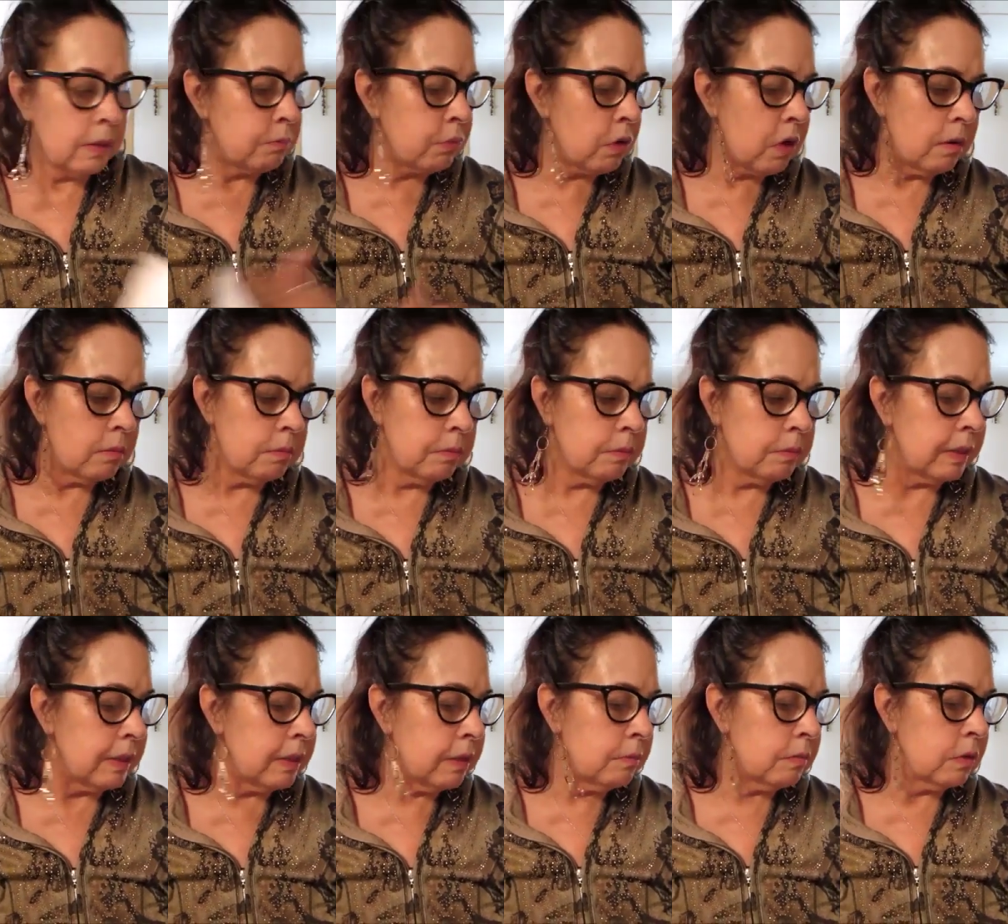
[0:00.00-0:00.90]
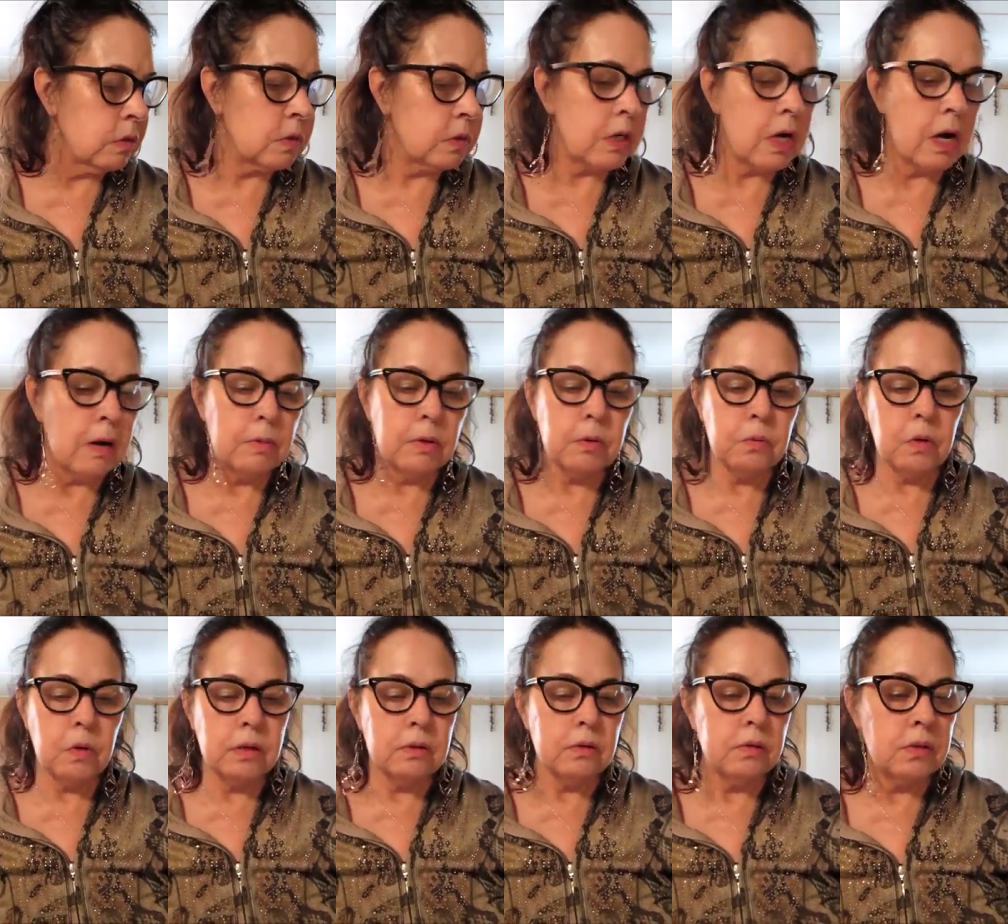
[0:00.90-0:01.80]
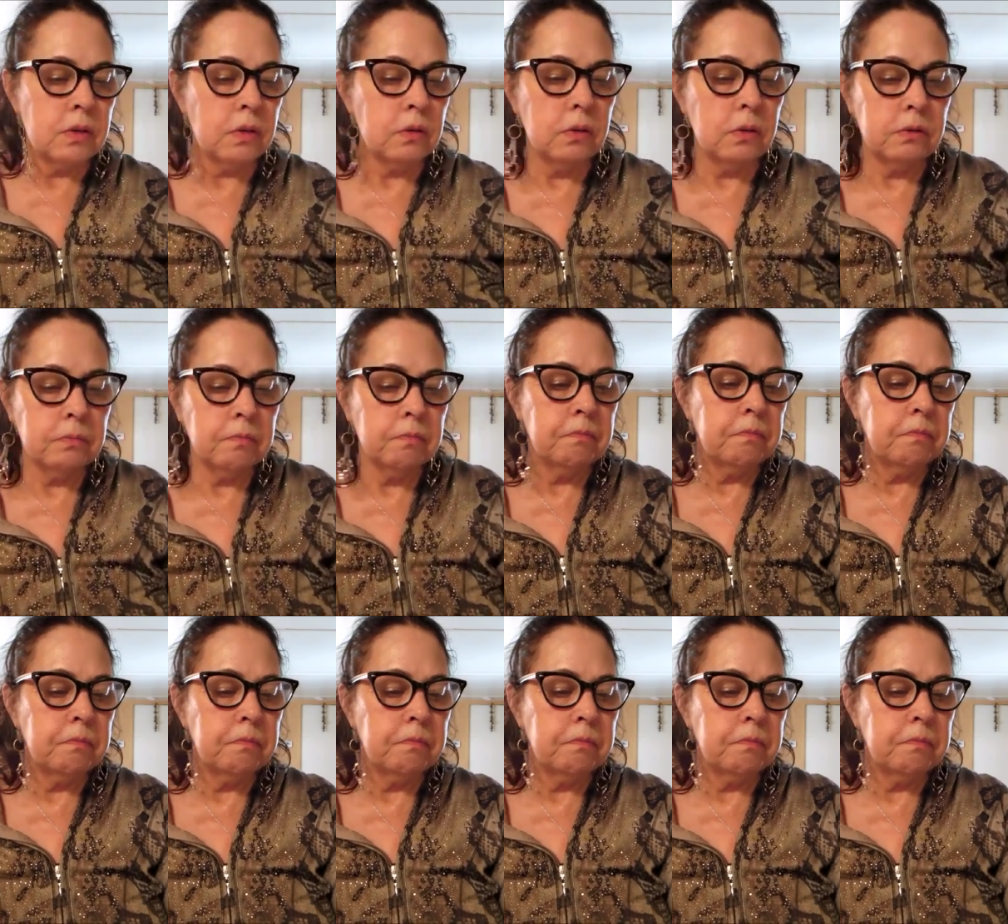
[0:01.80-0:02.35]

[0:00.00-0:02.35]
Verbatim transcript: probably the most common ones sold.